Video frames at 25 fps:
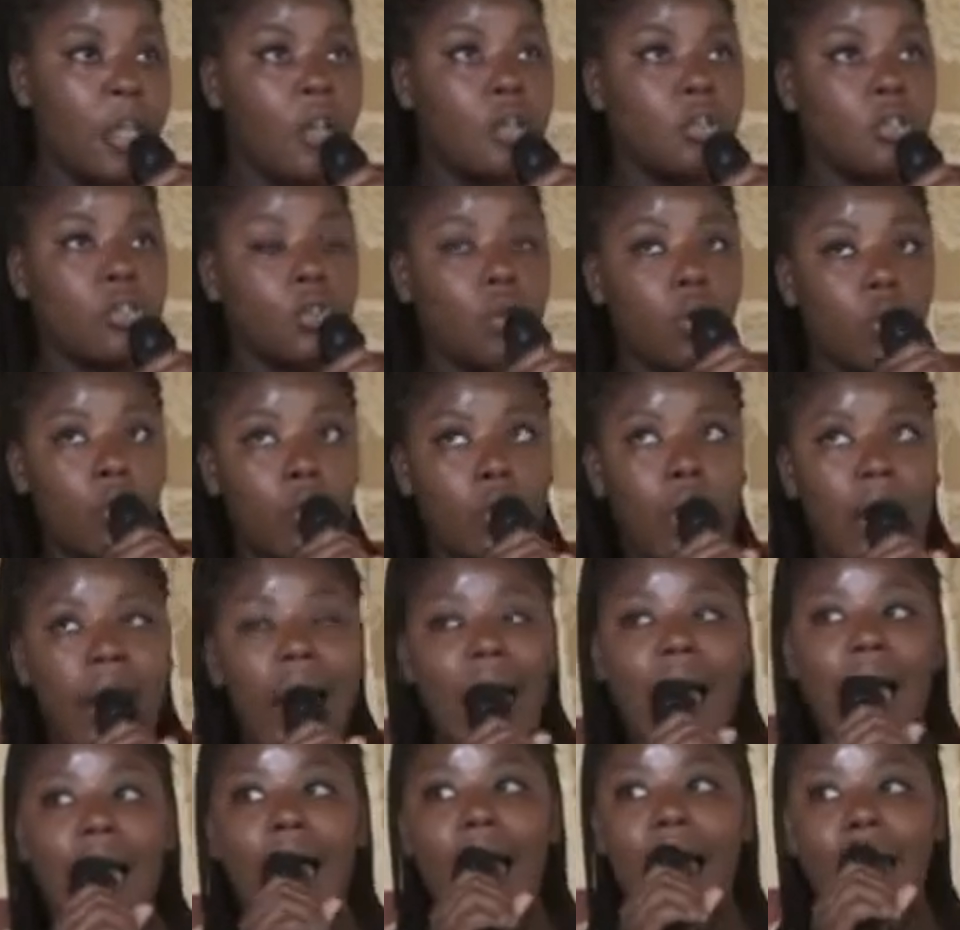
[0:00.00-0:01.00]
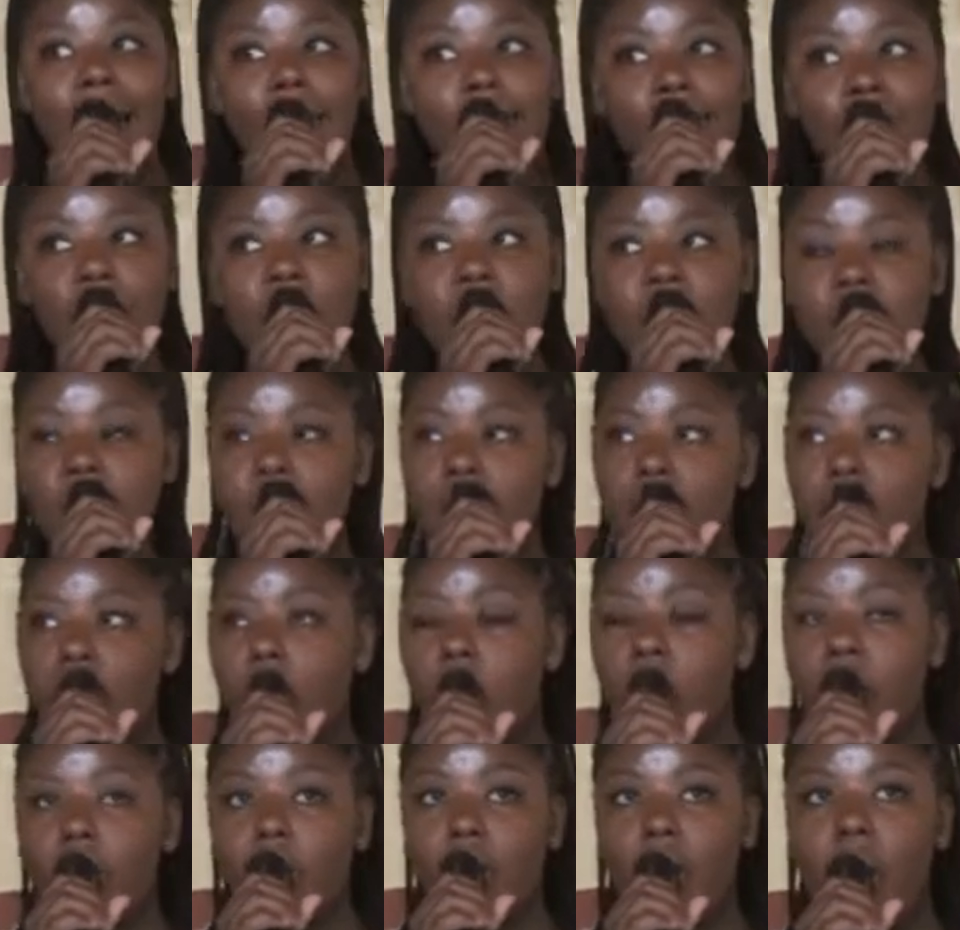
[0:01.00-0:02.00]
So, um, this
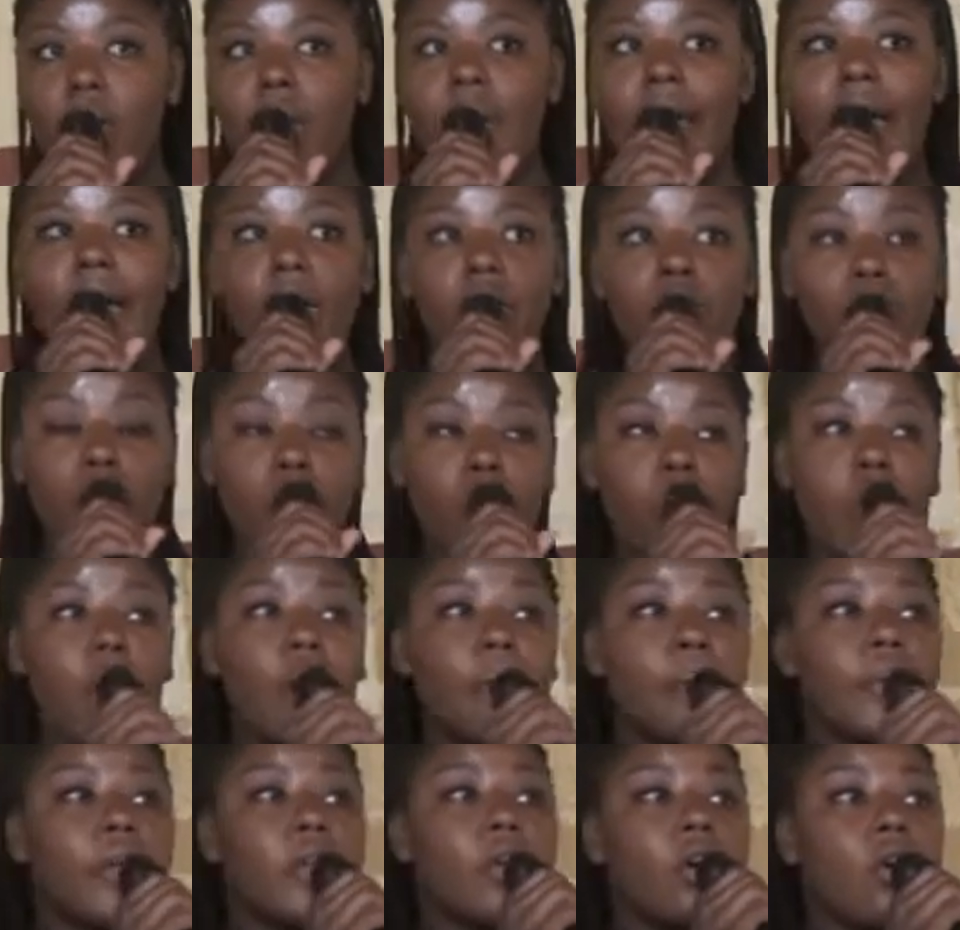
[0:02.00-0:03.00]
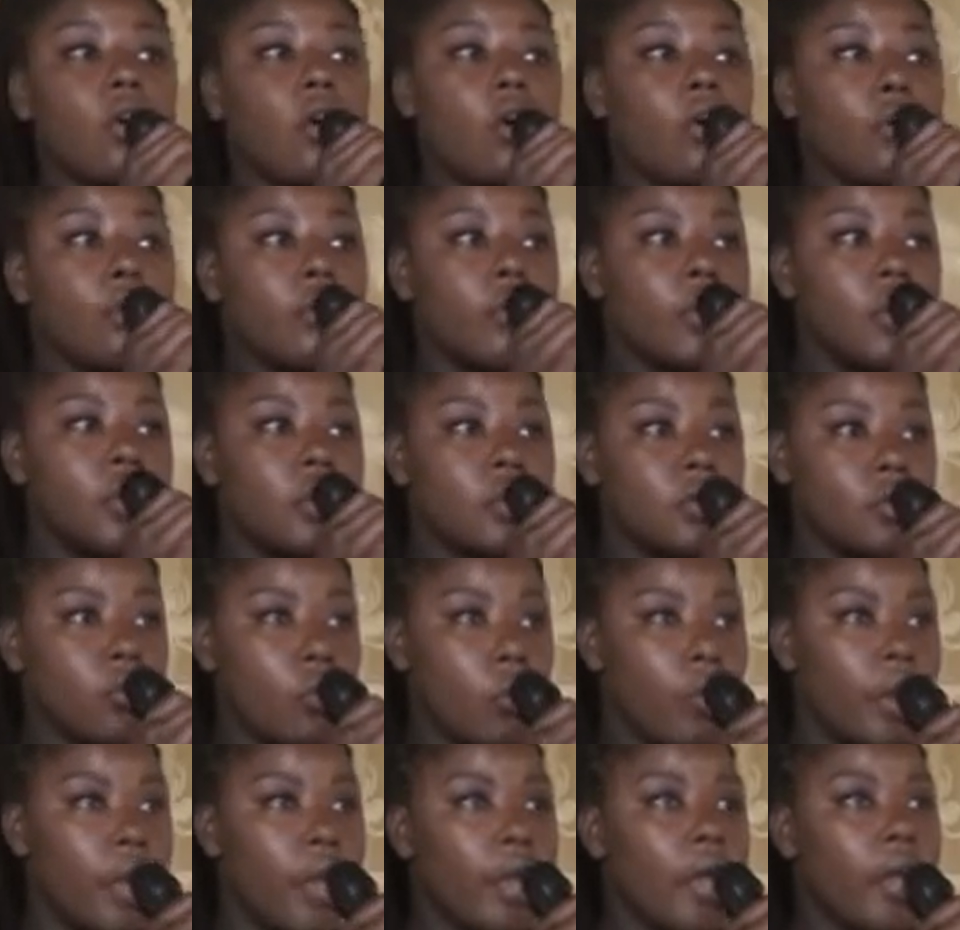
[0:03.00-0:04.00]
young girl, I grew up in a community
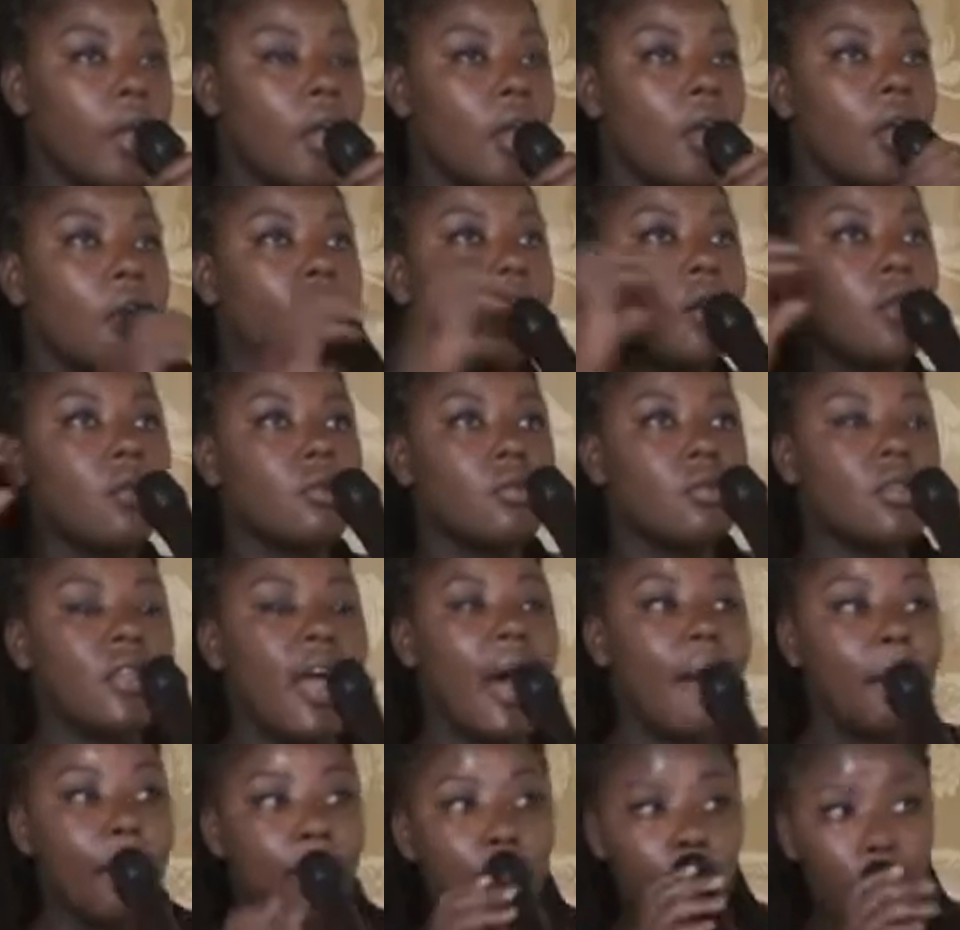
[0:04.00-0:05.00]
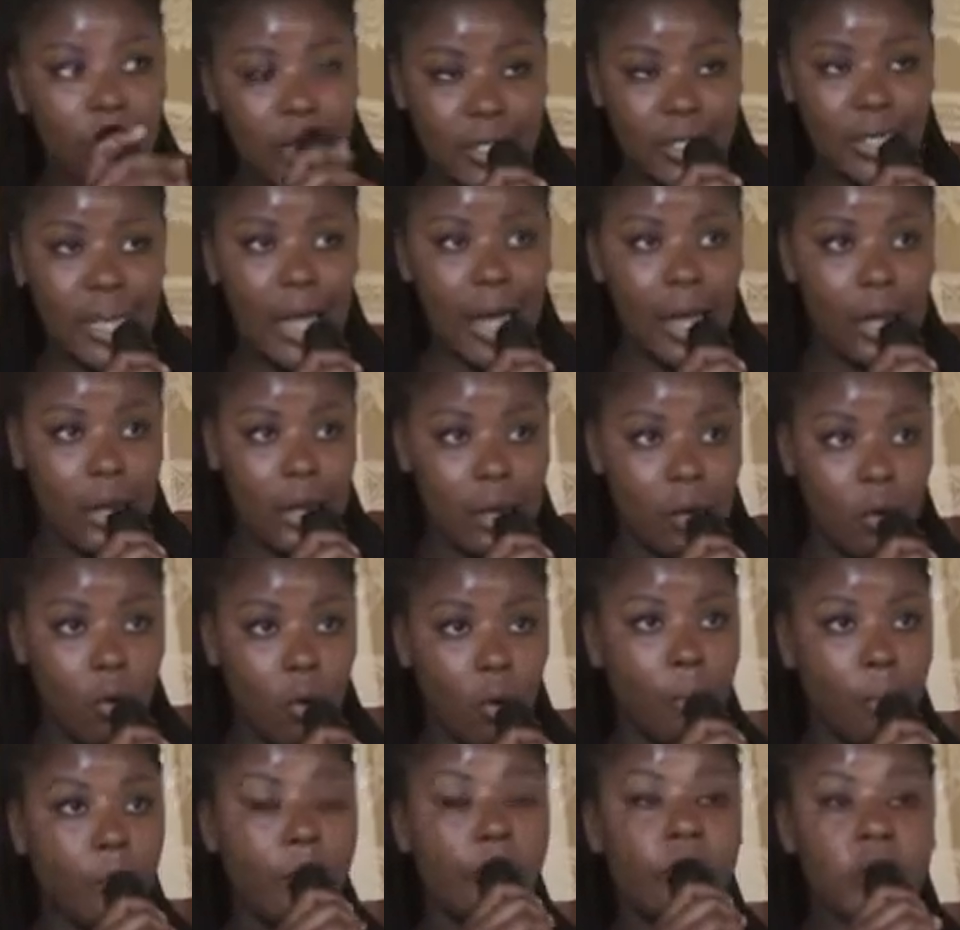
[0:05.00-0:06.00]
where tap water
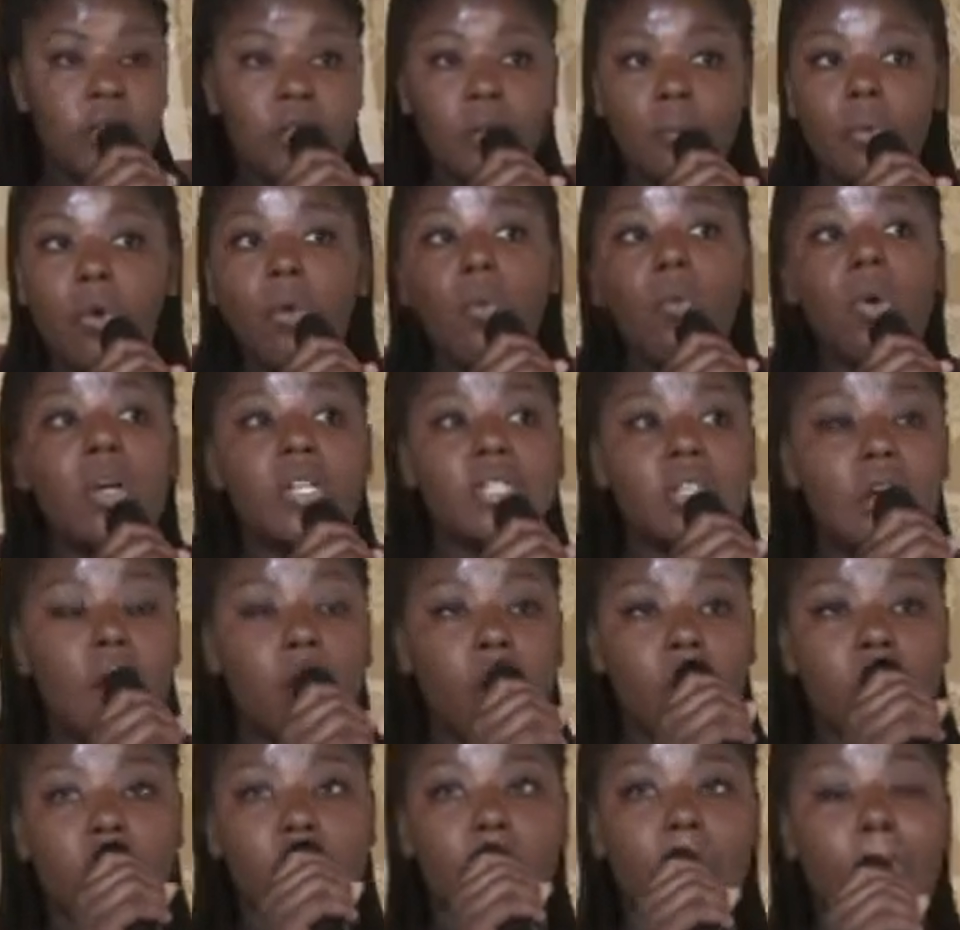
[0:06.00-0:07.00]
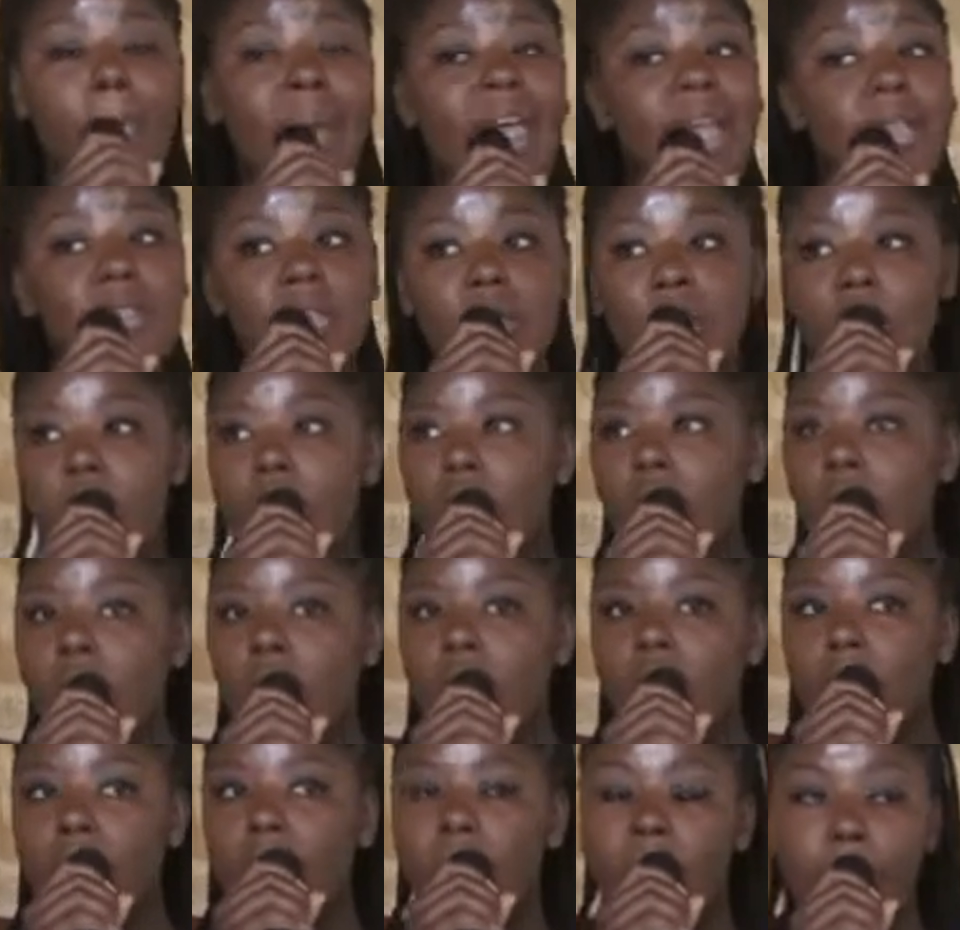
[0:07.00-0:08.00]
portable potable water was meant
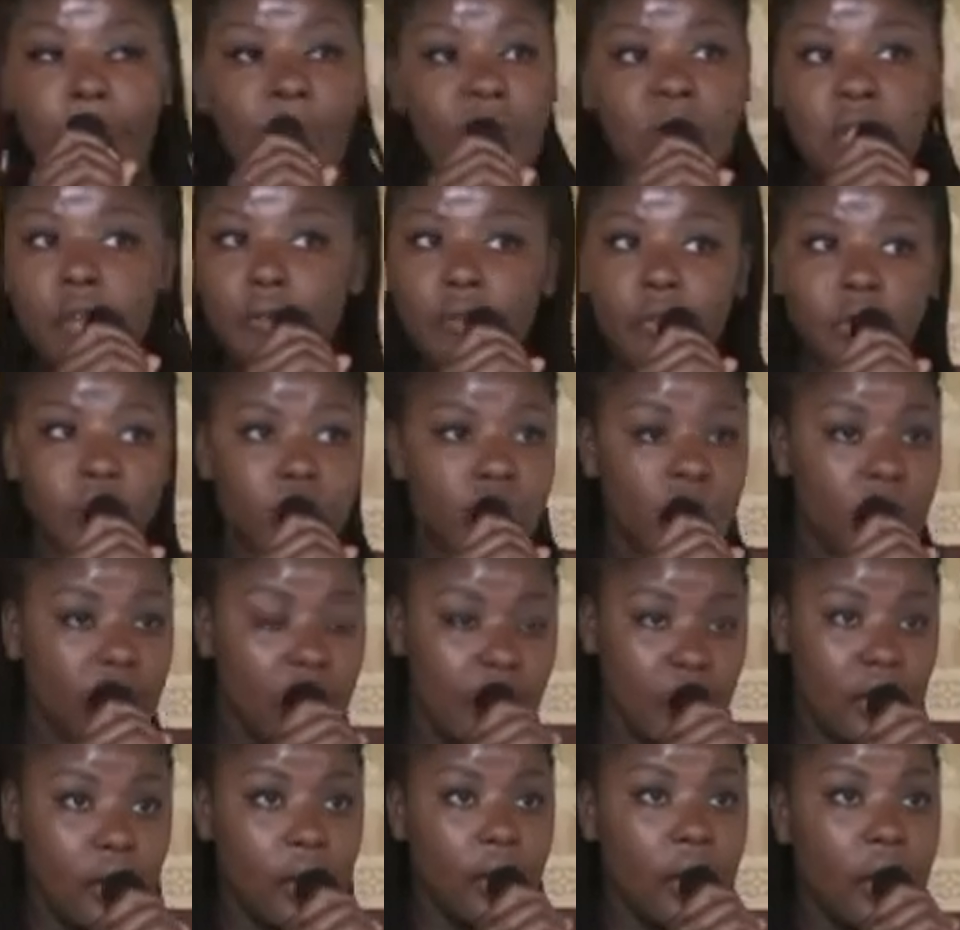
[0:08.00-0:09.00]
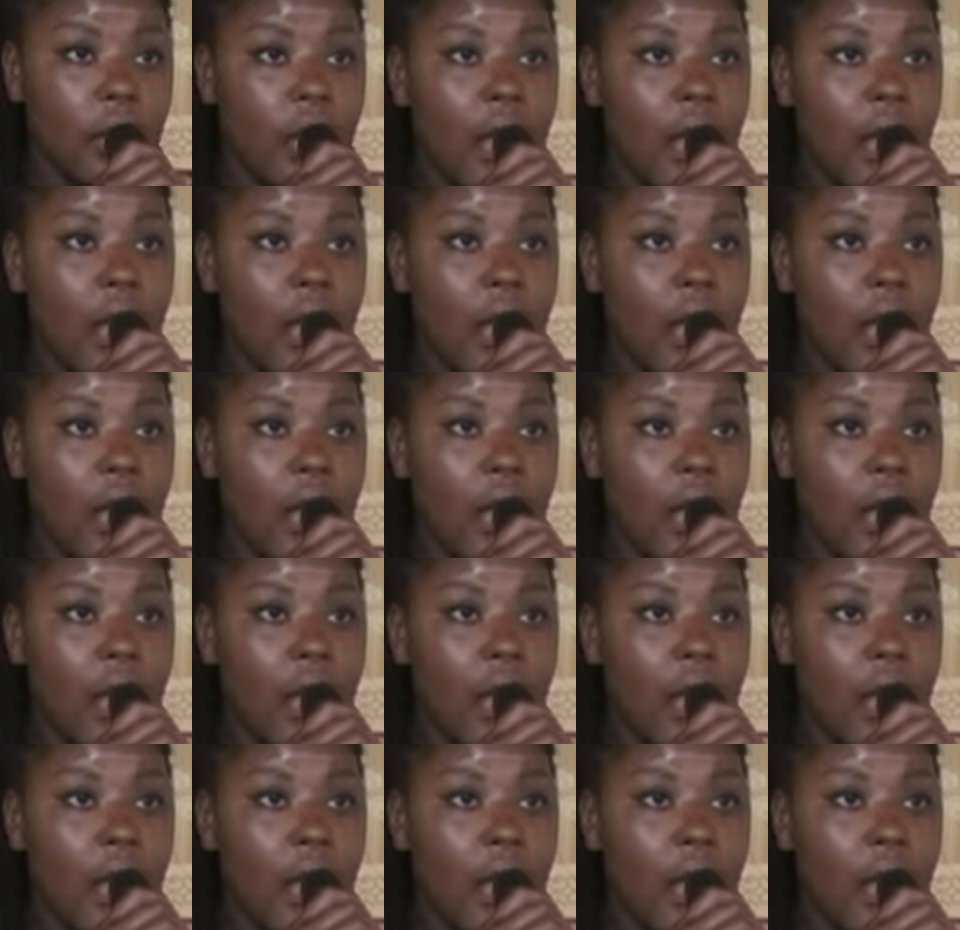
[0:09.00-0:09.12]
purposely for drinking.